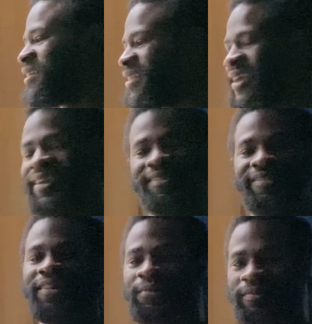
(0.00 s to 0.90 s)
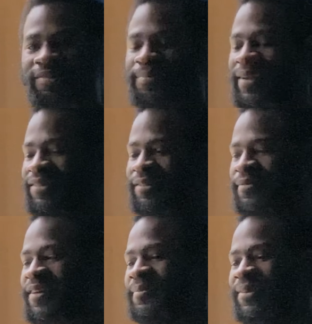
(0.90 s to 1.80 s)
There is no space
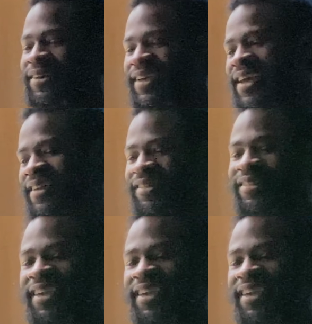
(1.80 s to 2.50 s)
of communication.